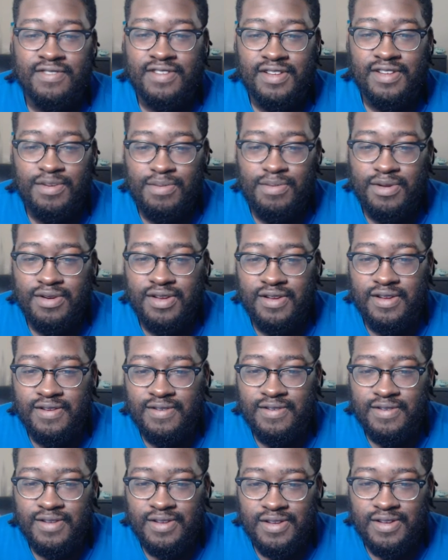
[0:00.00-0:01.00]
Hey,
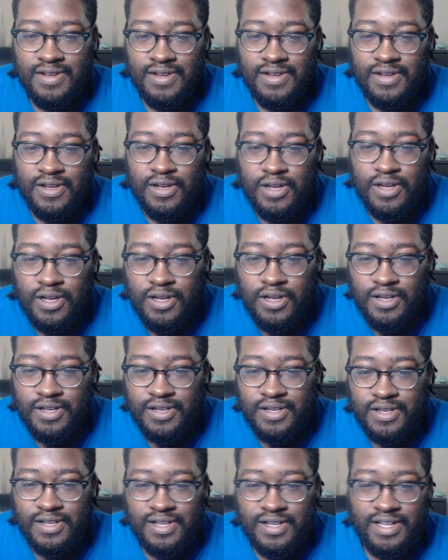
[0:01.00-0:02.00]

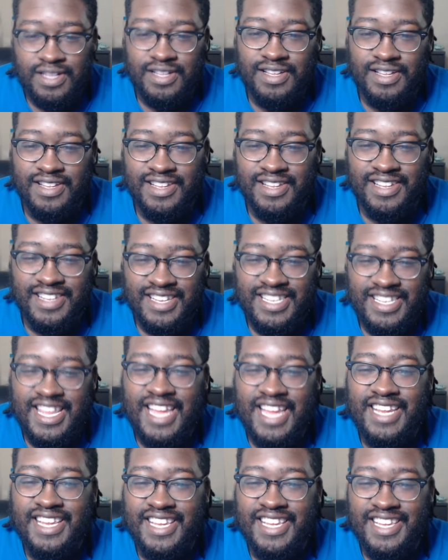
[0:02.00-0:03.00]
nigga.
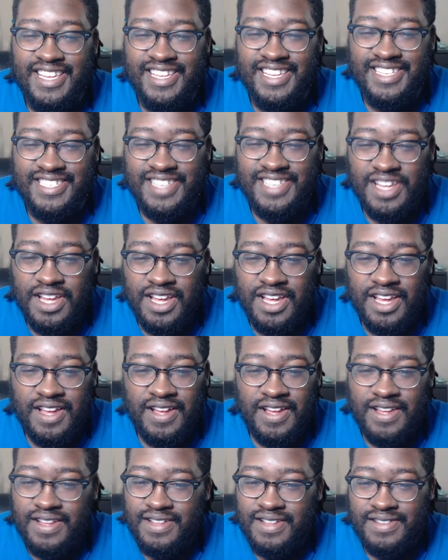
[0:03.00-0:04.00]
that nigga is,
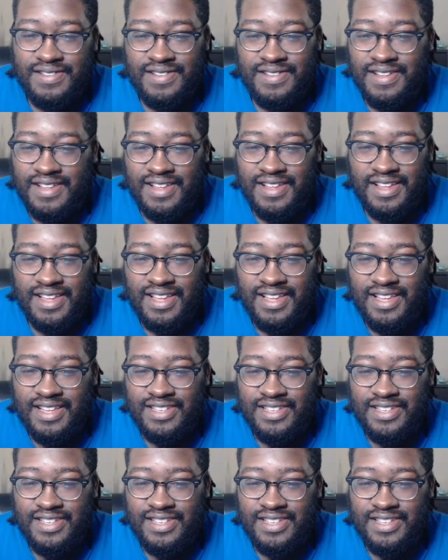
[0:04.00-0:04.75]
he is